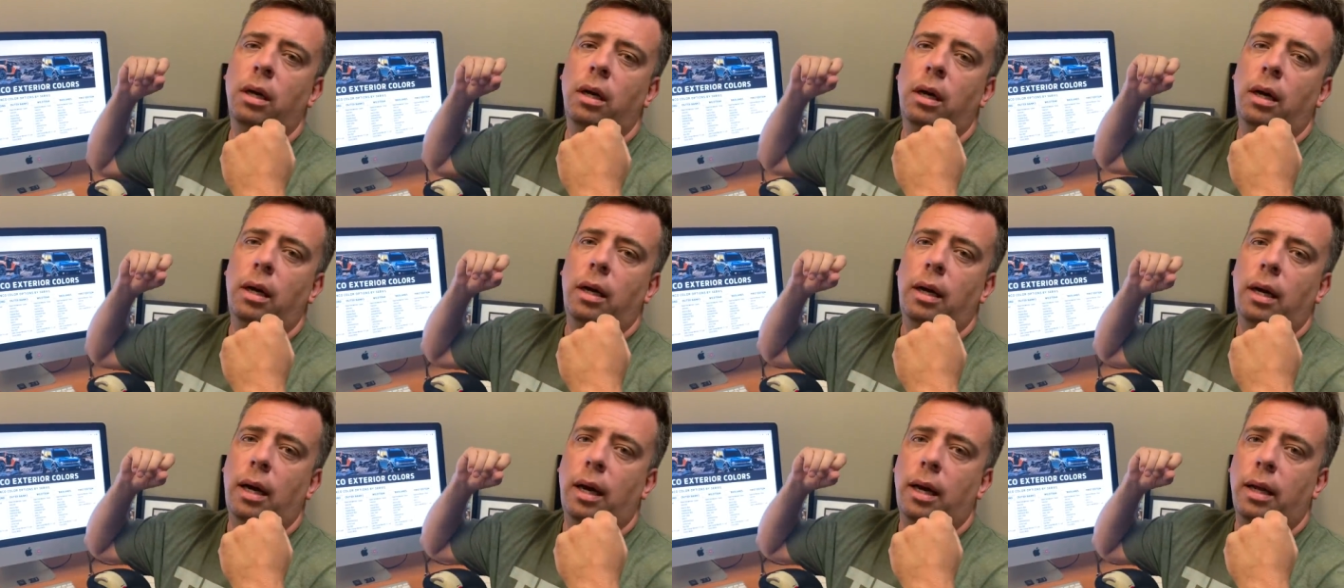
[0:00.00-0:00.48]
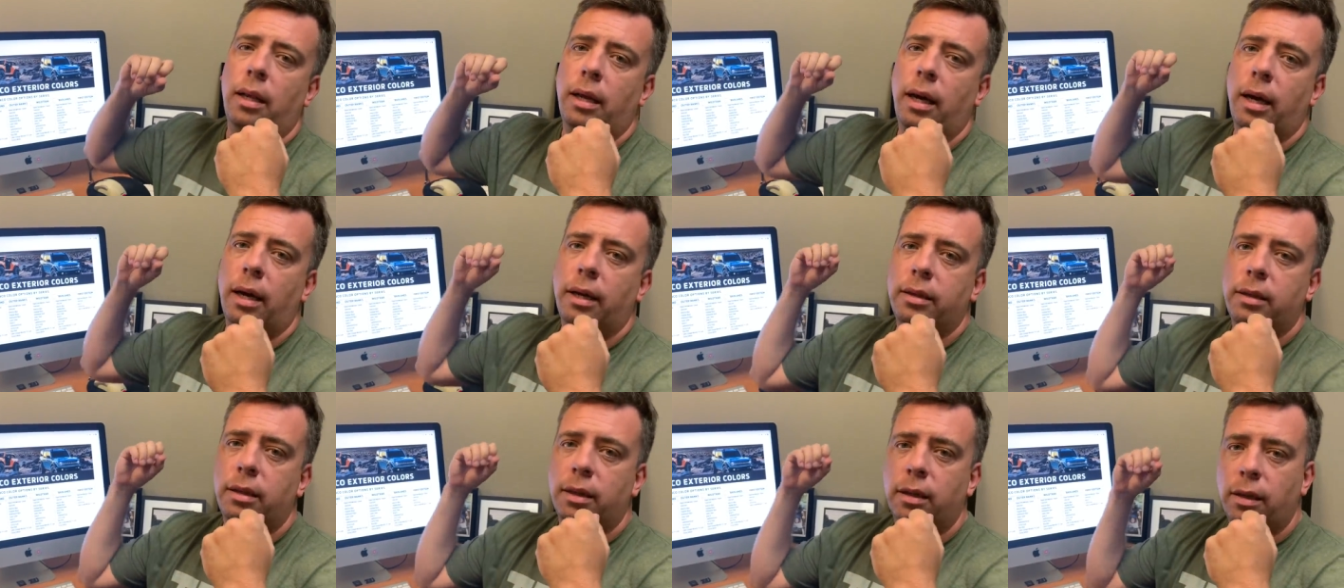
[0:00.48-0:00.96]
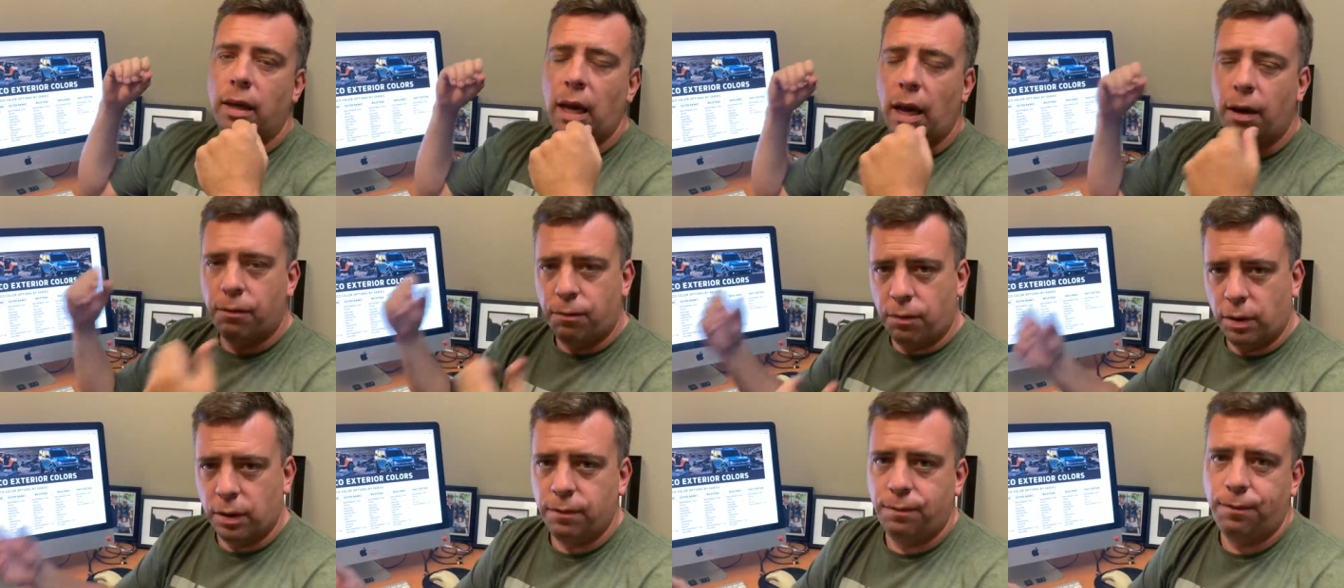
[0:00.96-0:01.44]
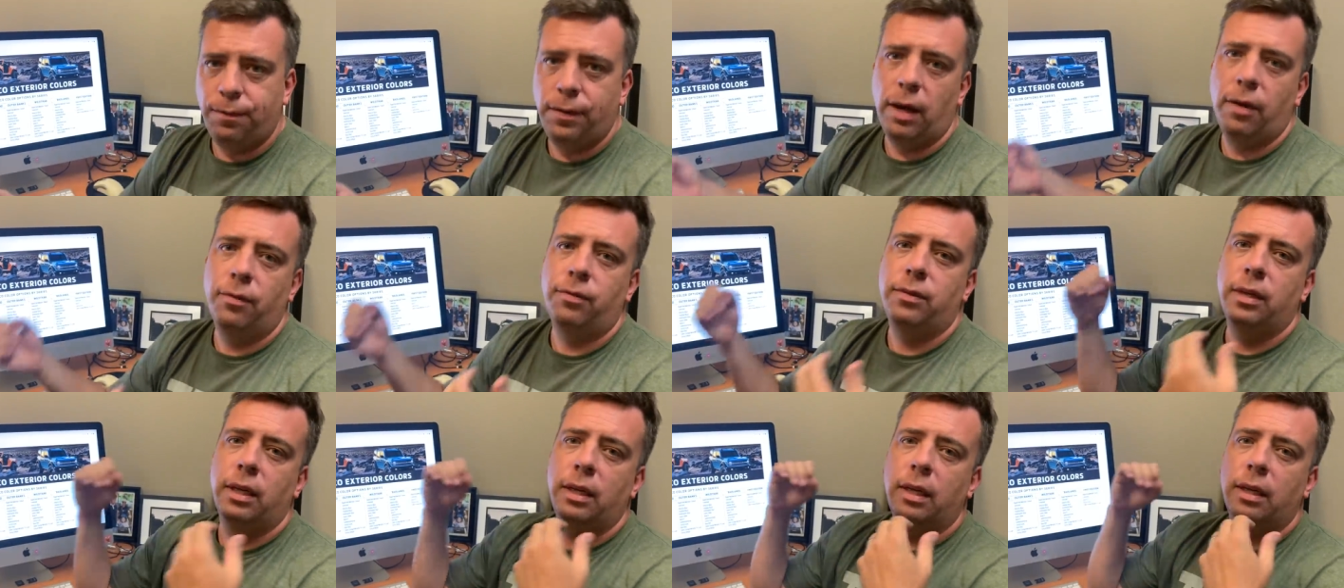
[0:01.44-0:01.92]
uh, like the
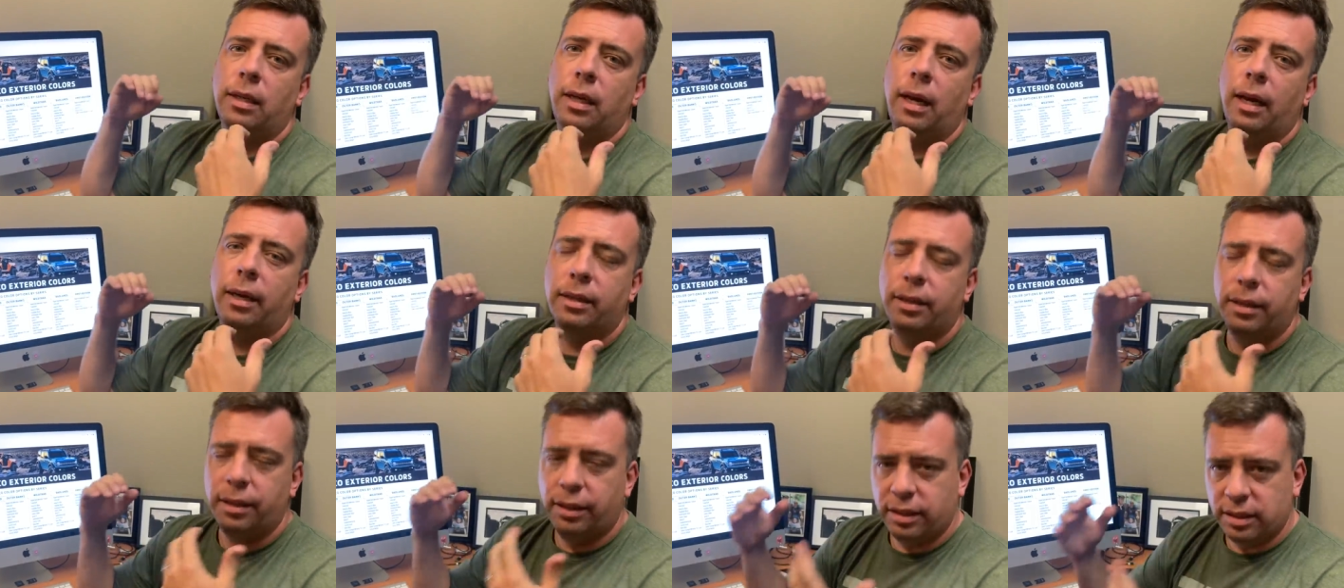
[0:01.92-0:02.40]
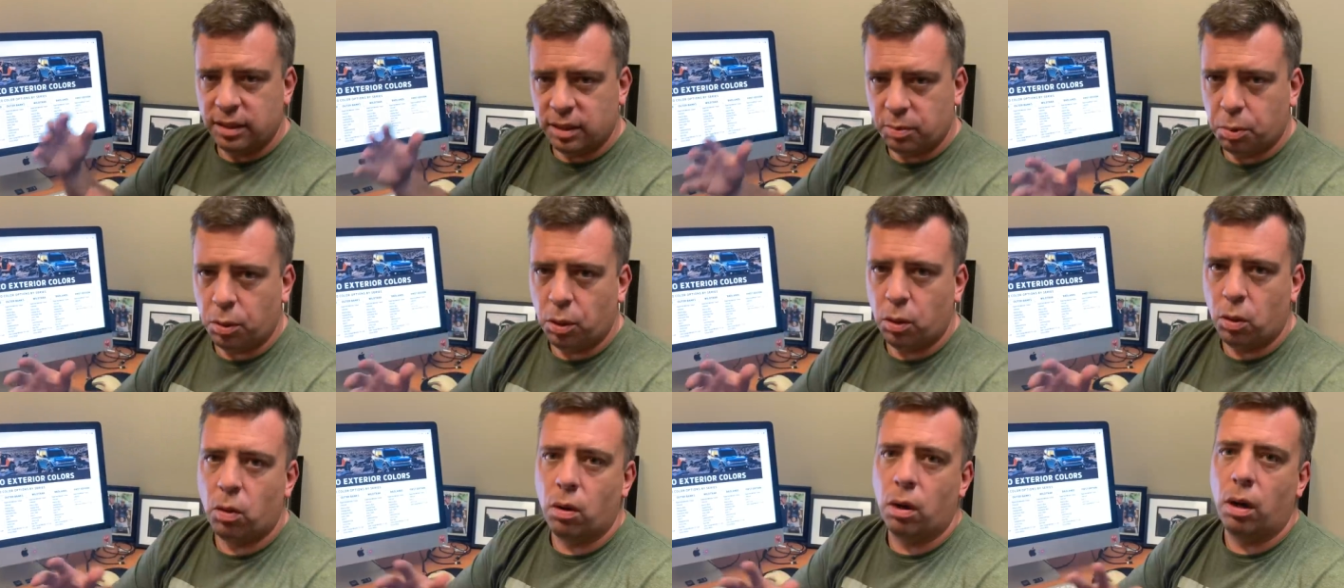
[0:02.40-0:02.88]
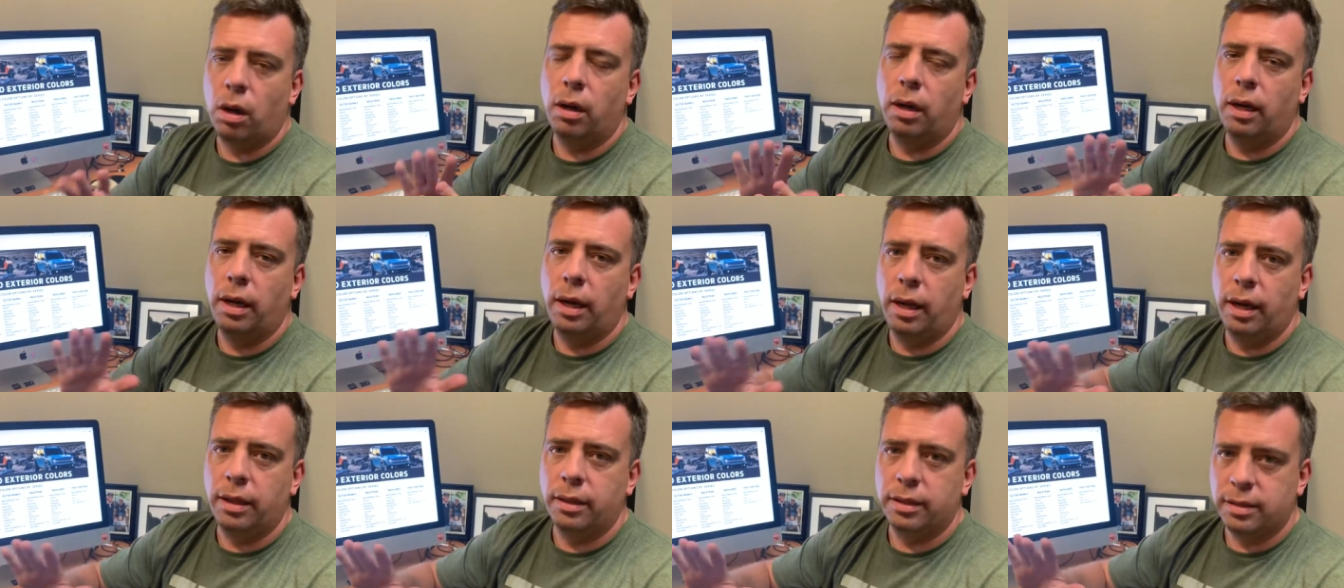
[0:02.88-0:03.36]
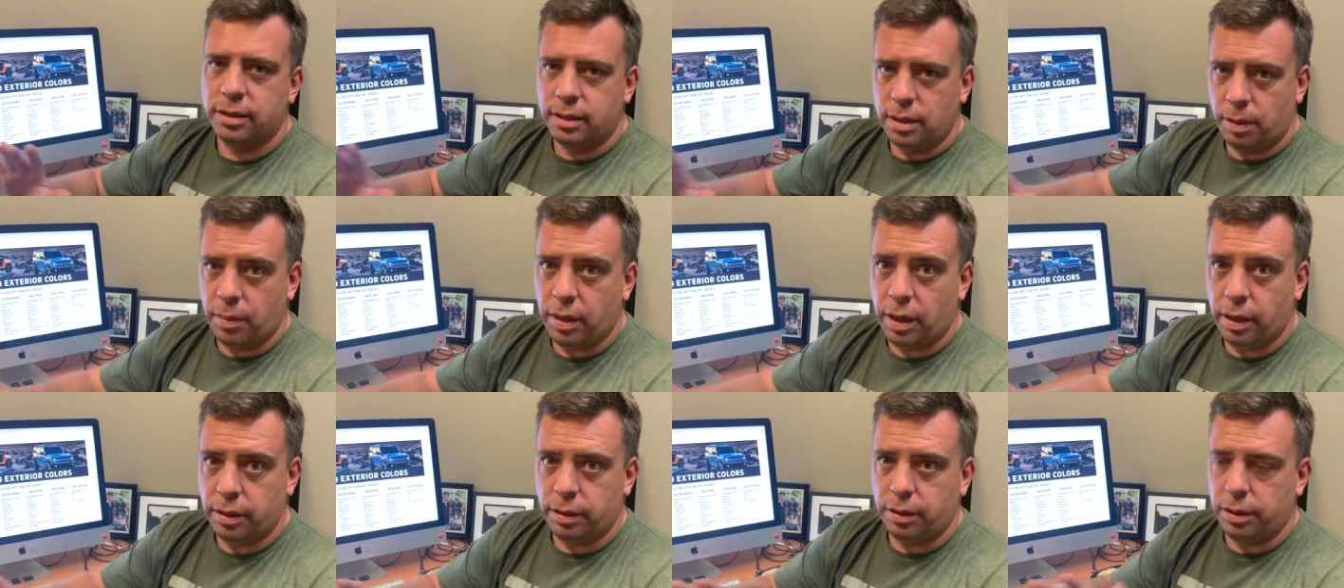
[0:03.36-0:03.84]
F-150, like the Explorer, and some
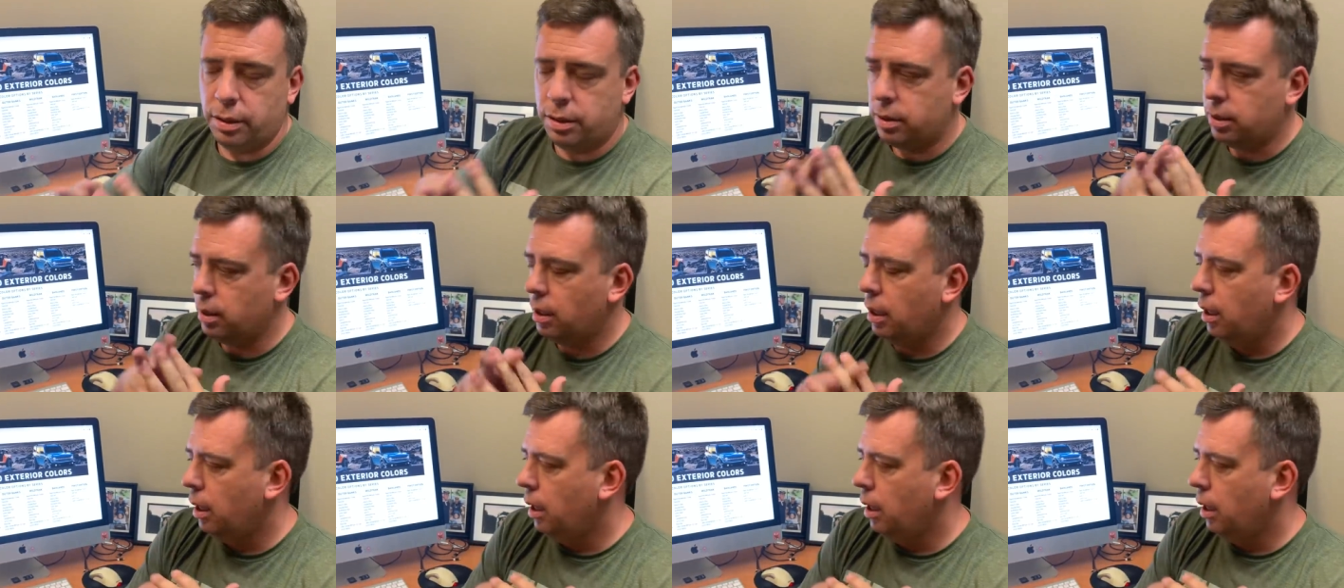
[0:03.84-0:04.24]
others.